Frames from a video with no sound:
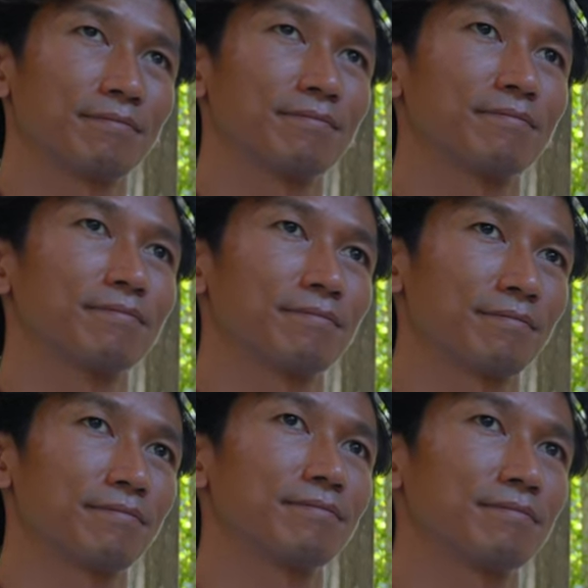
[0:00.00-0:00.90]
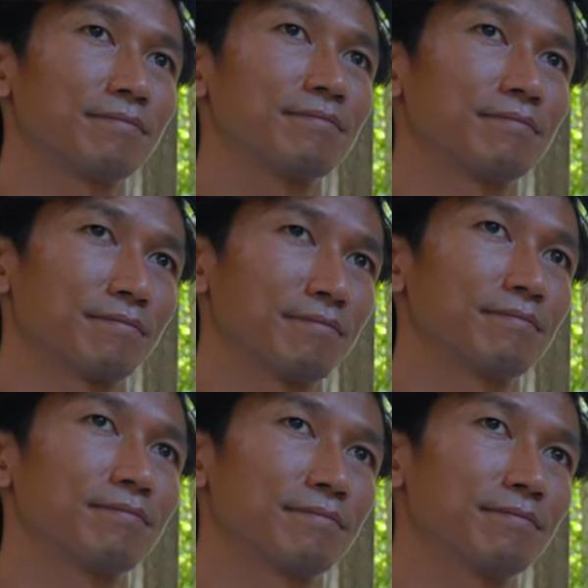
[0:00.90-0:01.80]

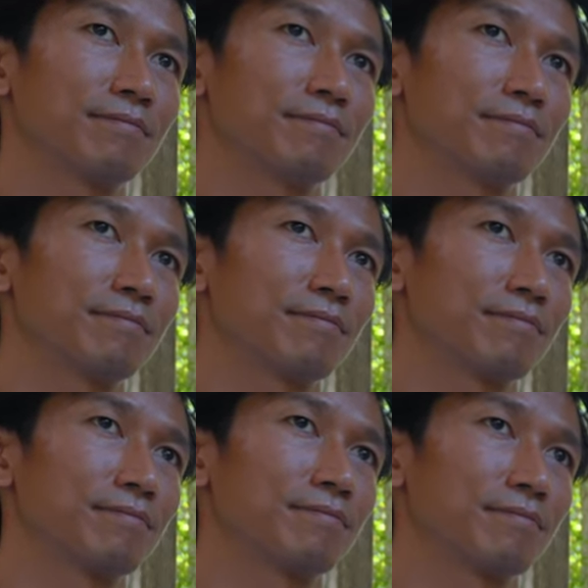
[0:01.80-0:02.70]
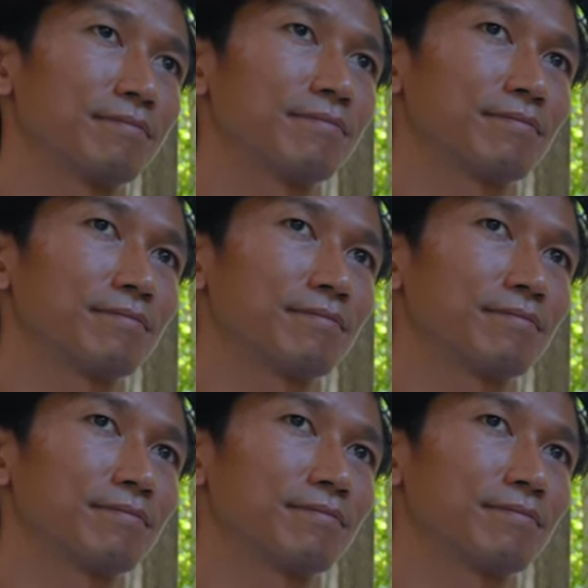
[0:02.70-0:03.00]
(not speaking)